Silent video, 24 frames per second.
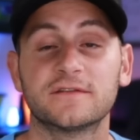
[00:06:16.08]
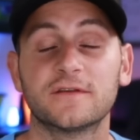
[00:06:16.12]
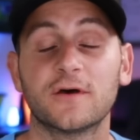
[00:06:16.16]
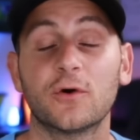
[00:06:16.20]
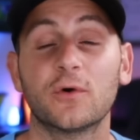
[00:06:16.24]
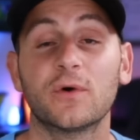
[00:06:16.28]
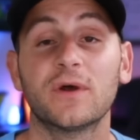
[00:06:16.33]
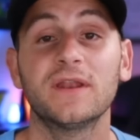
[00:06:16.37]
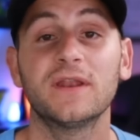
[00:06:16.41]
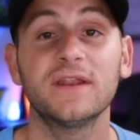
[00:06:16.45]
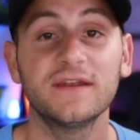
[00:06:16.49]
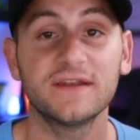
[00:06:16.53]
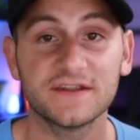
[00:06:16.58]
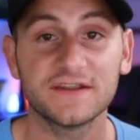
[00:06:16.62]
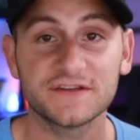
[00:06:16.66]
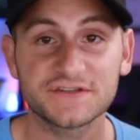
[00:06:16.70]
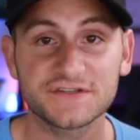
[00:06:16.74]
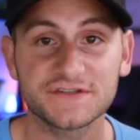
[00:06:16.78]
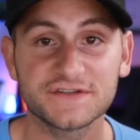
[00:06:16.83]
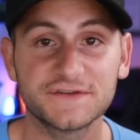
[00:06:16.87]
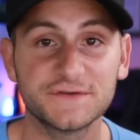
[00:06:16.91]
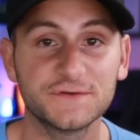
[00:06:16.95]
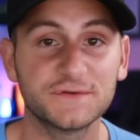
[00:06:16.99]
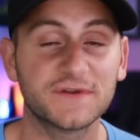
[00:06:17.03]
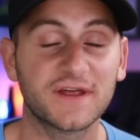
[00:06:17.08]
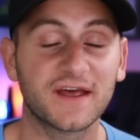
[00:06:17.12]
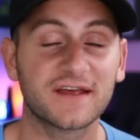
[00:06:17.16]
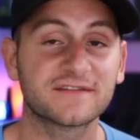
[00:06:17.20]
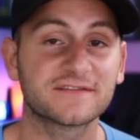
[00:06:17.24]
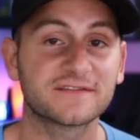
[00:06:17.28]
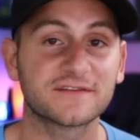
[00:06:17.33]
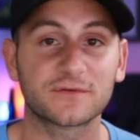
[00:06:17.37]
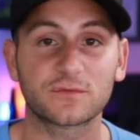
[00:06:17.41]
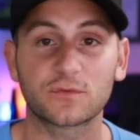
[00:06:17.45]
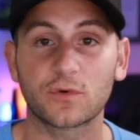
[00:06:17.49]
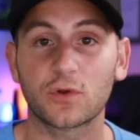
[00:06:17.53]
So in addition to
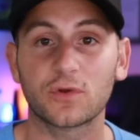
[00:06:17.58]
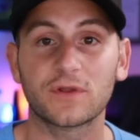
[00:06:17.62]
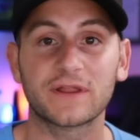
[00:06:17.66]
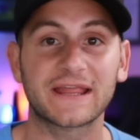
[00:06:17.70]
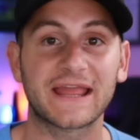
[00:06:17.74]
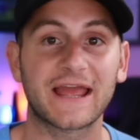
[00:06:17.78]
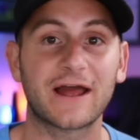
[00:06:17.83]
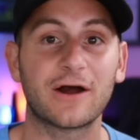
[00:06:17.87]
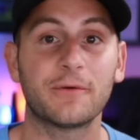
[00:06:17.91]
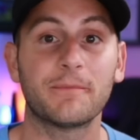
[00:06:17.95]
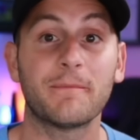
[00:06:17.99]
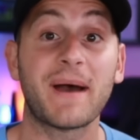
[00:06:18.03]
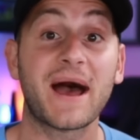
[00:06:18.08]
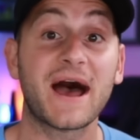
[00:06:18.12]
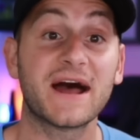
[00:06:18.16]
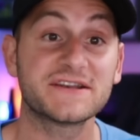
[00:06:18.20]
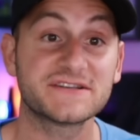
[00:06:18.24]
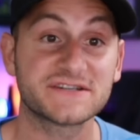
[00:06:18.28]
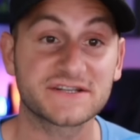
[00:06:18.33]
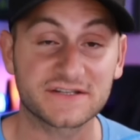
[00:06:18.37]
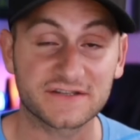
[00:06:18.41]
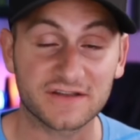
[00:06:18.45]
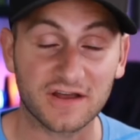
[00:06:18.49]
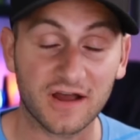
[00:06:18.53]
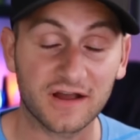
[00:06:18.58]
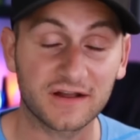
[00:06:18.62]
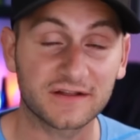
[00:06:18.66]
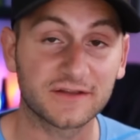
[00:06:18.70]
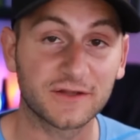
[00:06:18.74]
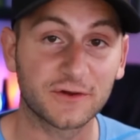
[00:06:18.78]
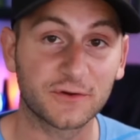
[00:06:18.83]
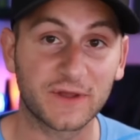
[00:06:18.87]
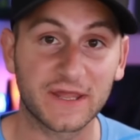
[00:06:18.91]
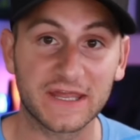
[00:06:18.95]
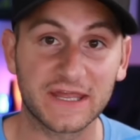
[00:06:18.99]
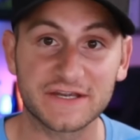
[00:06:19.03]
Tesla rolling out Magic Dock
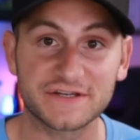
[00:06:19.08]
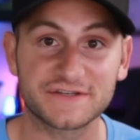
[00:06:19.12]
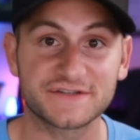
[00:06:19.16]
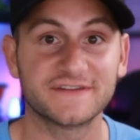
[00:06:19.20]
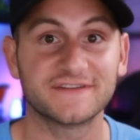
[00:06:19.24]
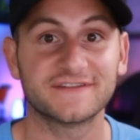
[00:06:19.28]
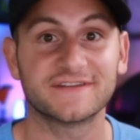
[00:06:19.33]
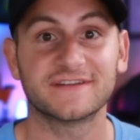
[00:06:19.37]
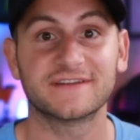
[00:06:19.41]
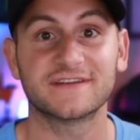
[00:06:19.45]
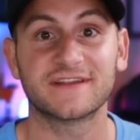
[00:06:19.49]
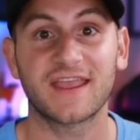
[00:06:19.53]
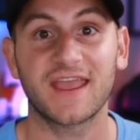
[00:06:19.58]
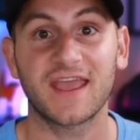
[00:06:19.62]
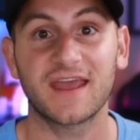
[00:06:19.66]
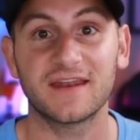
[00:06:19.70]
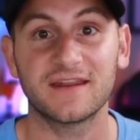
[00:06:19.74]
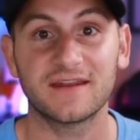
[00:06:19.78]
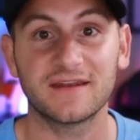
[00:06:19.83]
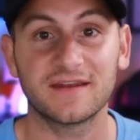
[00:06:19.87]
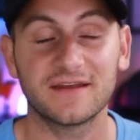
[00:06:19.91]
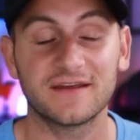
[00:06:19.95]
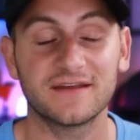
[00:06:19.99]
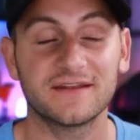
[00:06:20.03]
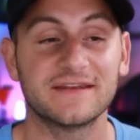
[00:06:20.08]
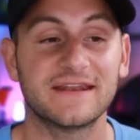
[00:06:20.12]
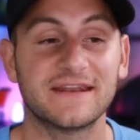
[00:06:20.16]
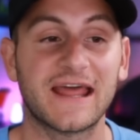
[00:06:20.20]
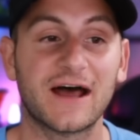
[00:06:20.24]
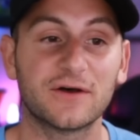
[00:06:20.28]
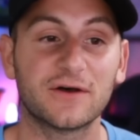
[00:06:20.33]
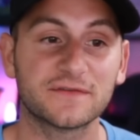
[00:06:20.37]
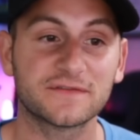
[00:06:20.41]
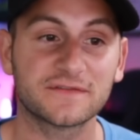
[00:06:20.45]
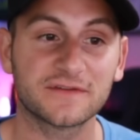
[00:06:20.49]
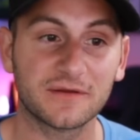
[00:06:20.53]
locations in Canada,
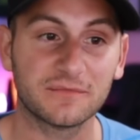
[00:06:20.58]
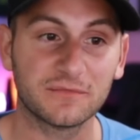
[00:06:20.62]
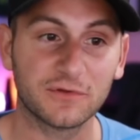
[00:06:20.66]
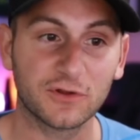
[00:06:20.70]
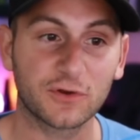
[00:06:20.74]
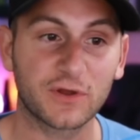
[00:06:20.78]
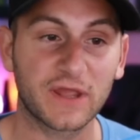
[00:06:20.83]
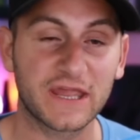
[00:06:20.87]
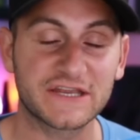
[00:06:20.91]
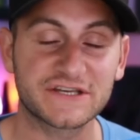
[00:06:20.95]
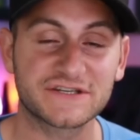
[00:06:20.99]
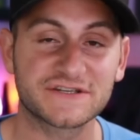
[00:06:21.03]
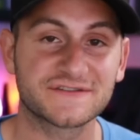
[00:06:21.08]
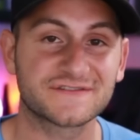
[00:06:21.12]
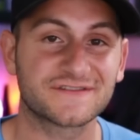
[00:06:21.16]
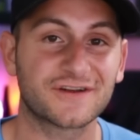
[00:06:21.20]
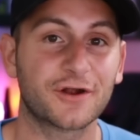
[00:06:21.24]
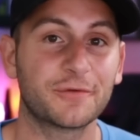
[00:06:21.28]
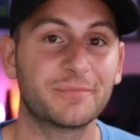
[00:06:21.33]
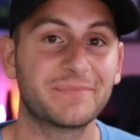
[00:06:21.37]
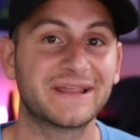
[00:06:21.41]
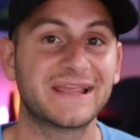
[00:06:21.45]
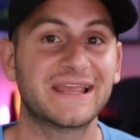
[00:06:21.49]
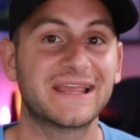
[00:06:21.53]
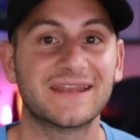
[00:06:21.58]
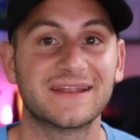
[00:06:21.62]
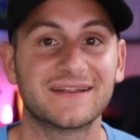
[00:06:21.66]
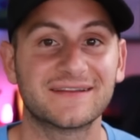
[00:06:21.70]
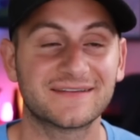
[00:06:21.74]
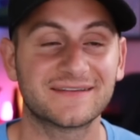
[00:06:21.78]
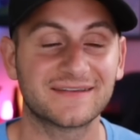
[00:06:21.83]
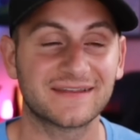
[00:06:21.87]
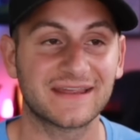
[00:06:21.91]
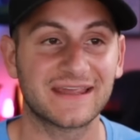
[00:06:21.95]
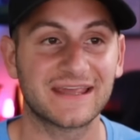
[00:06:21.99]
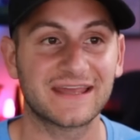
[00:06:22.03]
now some locations are beginning
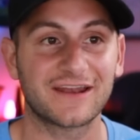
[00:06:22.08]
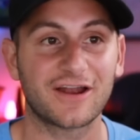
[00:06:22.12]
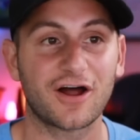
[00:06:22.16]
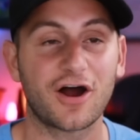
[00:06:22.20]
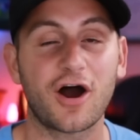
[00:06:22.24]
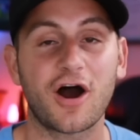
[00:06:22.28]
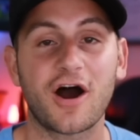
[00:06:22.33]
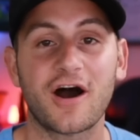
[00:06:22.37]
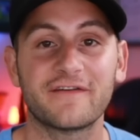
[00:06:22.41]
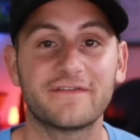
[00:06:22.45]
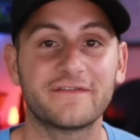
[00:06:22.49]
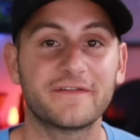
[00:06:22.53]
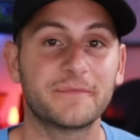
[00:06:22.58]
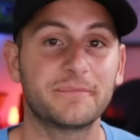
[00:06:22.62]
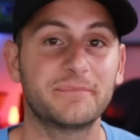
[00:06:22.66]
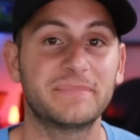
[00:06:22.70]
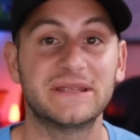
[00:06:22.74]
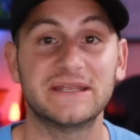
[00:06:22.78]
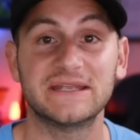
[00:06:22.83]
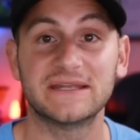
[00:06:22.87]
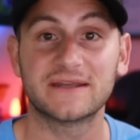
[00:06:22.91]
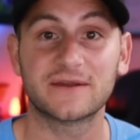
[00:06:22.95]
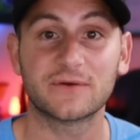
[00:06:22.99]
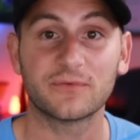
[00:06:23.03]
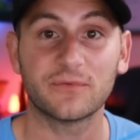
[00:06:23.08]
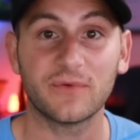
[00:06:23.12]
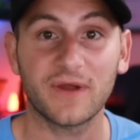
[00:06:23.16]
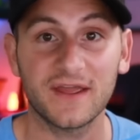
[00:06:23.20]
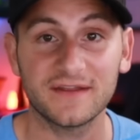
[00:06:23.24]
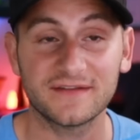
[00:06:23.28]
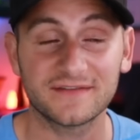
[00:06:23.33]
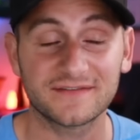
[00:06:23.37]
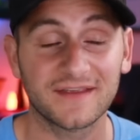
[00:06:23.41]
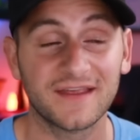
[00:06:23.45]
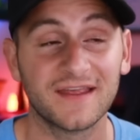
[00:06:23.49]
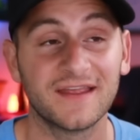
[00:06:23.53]
to get off-peak
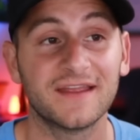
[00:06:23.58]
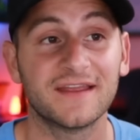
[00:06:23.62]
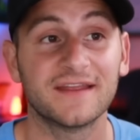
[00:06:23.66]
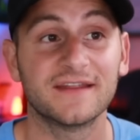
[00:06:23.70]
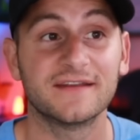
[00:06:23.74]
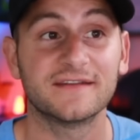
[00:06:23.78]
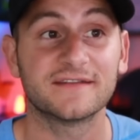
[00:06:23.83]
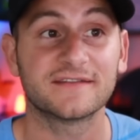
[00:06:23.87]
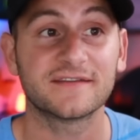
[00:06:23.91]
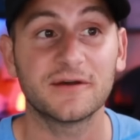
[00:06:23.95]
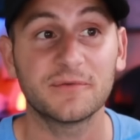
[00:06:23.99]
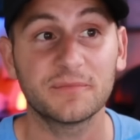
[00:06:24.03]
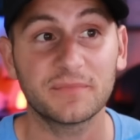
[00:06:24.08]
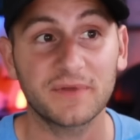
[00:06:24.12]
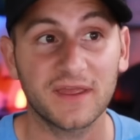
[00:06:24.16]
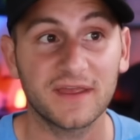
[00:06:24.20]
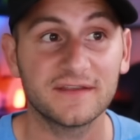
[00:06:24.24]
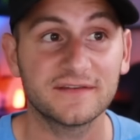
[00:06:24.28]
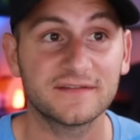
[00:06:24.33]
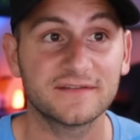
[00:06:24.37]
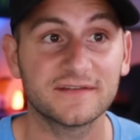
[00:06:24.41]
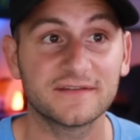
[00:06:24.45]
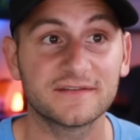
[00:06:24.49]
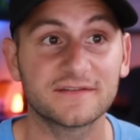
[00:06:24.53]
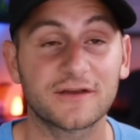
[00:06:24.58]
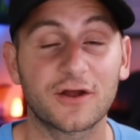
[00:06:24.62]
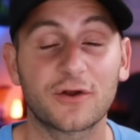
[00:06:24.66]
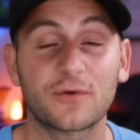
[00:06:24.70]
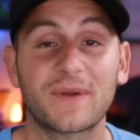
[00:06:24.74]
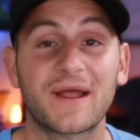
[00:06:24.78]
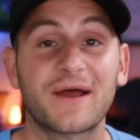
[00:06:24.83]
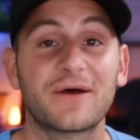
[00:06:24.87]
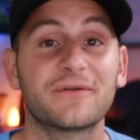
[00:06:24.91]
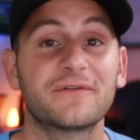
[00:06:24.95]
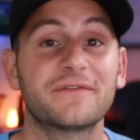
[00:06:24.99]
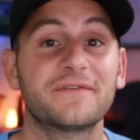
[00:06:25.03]
rates, in some cases
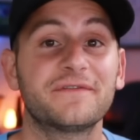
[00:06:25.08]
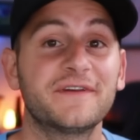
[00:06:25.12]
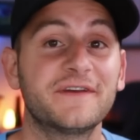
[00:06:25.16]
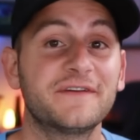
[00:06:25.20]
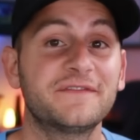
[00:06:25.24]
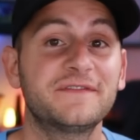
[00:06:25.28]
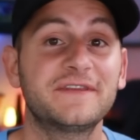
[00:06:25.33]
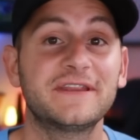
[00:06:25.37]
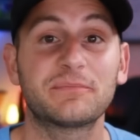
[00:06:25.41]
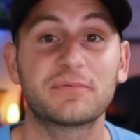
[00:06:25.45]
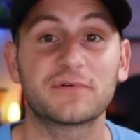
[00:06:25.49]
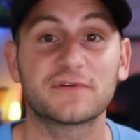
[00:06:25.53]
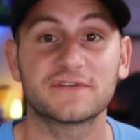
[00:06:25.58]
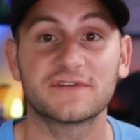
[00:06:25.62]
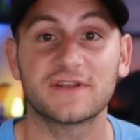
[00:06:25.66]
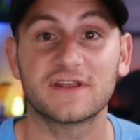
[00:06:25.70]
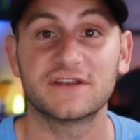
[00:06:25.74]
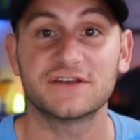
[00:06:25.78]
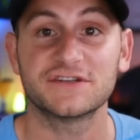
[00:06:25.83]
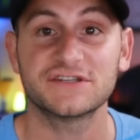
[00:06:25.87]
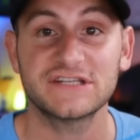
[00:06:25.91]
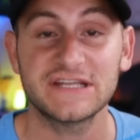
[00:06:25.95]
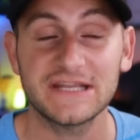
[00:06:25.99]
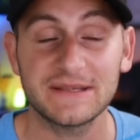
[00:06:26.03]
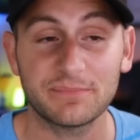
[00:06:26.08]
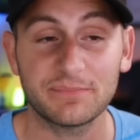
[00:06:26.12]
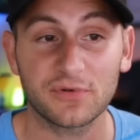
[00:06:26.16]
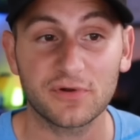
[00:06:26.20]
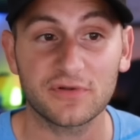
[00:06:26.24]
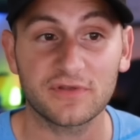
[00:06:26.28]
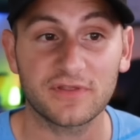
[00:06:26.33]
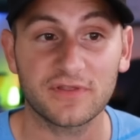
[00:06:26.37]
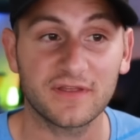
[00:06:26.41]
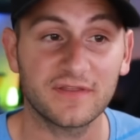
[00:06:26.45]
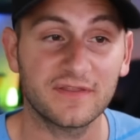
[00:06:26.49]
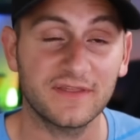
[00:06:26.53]
around 50%
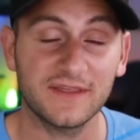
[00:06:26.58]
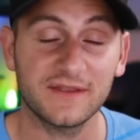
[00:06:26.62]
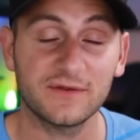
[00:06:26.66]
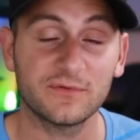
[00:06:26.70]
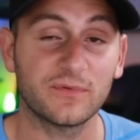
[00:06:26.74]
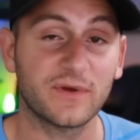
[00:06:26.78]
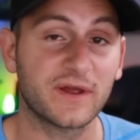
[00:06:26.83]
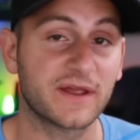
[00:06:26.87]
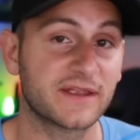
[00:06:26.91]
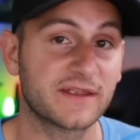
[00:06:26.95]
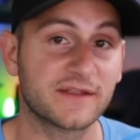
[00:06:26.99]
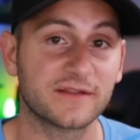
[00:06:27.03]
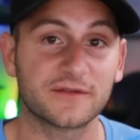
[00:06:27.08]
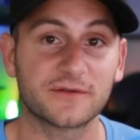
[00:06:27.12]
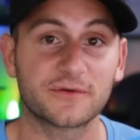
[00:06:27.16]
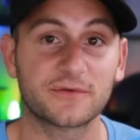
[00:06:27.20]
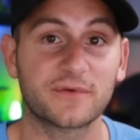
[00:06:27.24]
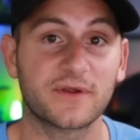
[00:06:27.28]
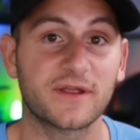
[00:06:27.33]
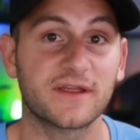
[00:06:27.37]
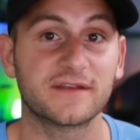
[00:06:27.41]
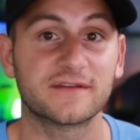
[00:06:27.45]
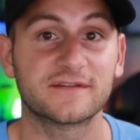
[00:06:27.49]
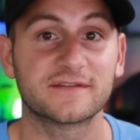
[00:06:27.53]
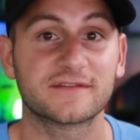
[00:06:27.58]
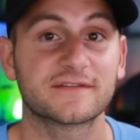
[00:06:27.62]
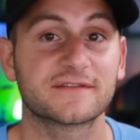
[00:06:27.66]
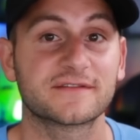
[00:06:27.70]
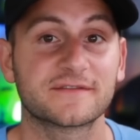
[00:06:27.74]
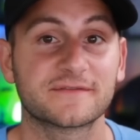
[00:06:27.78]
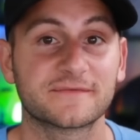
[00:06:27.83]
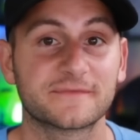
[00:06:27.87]
cheaper than the regular rates.